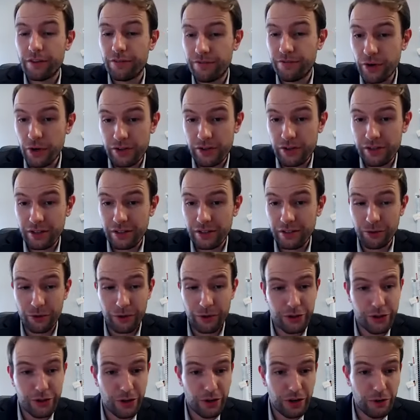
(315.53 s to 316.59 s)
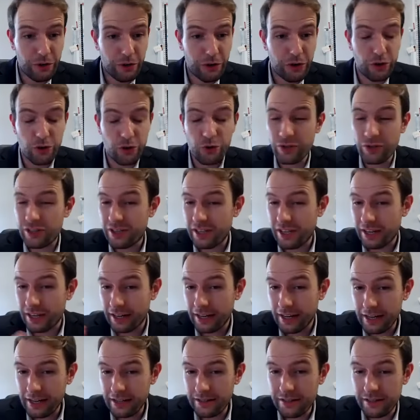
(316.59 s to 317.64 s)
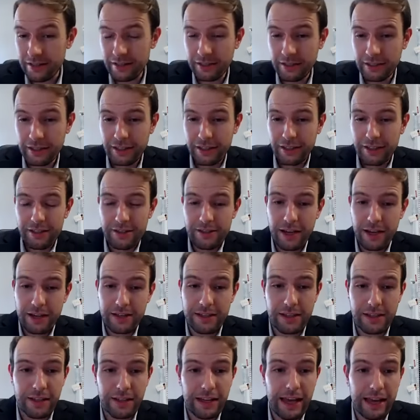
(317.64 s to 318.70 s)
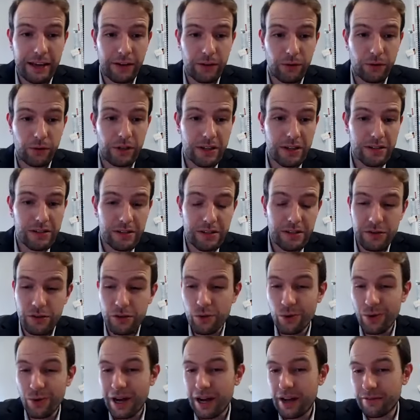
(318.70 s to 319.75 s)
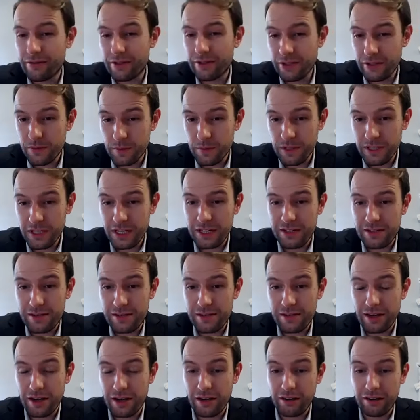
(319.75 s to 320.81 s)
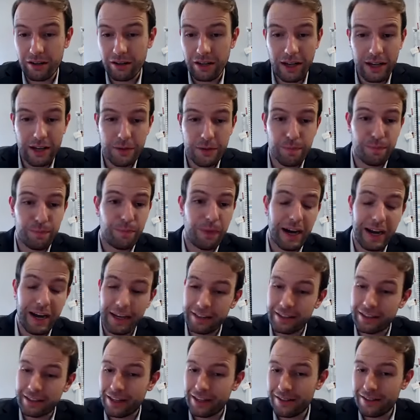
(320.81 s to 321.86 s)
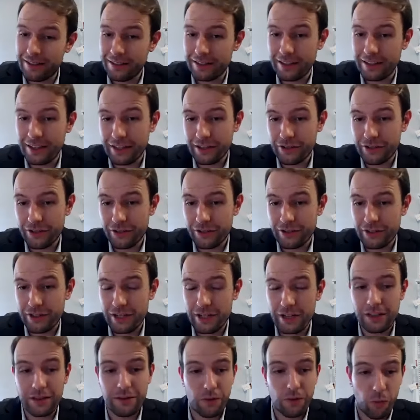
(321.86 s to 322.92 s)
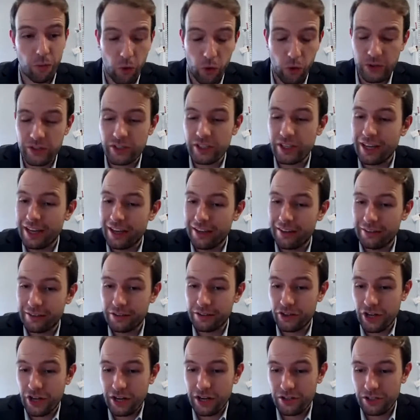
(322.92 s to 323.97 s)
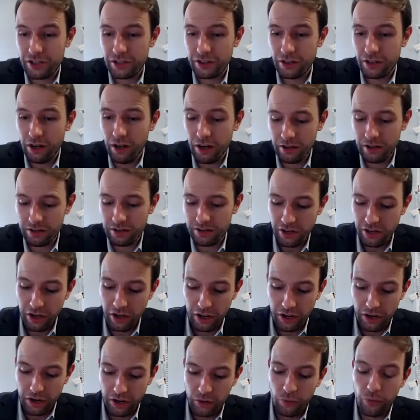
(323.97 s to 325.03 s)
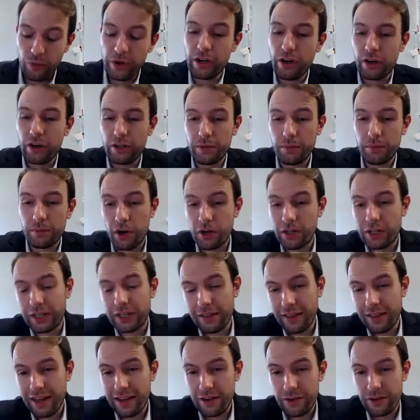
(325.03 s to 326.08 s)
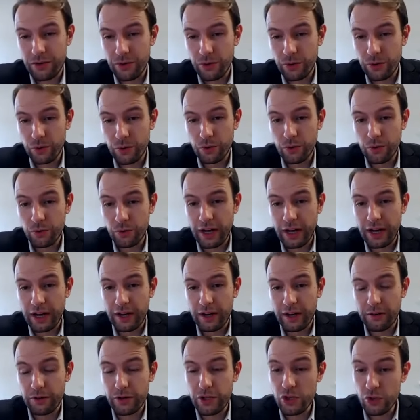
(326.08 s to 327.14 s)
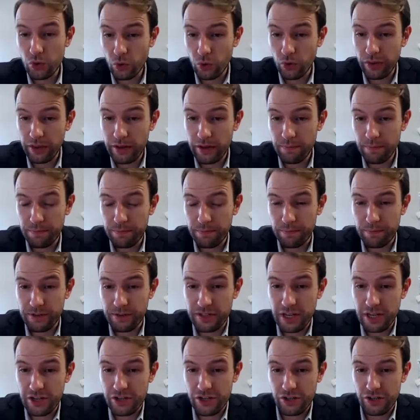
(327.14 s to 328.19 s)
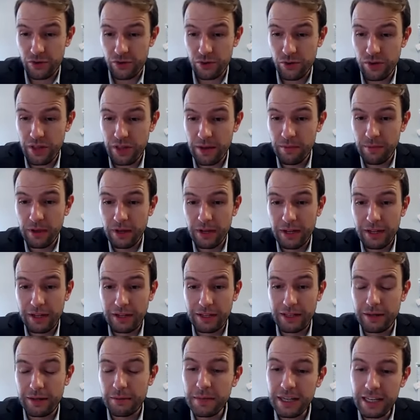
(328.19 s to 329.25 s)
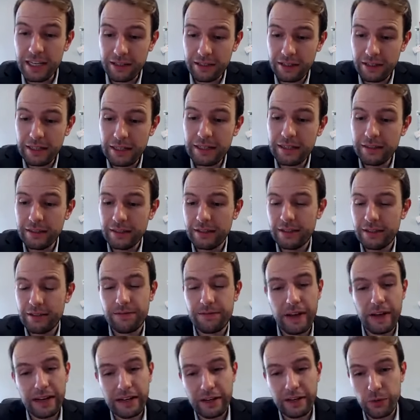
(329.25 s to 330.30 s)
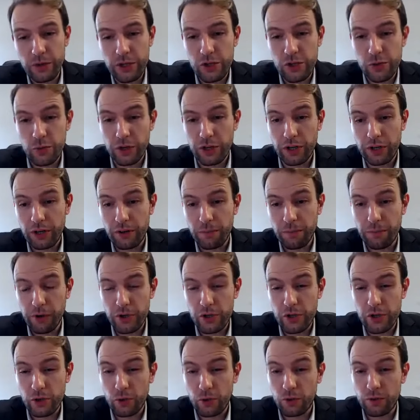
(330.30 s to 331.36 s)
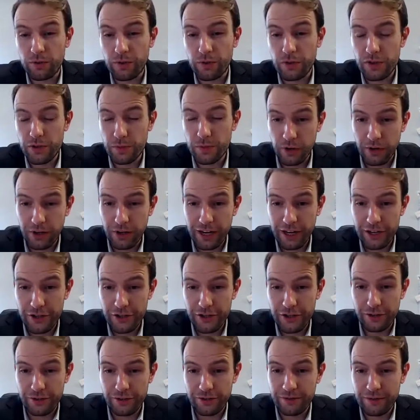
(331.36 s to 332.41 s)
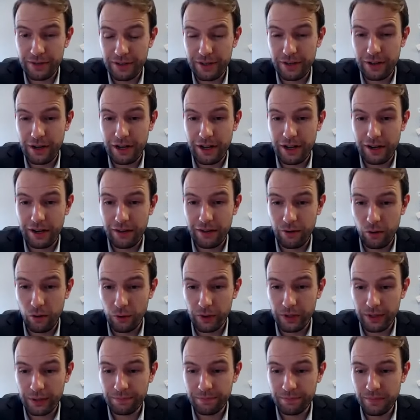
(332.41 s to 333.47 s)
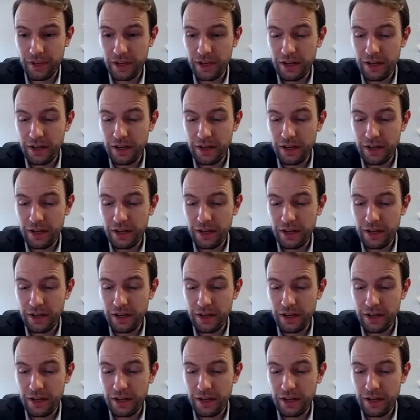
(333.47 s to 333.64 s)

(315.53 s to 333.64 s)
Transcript: the first thing your attorney would do was send a letter, say to the landlord, listen, you have dispossessed our client by cutting the electricity, the water, and changing the locks. We are demanding that you restore their possession to them immediately, failing which we're going to approach a court for a spoliation order.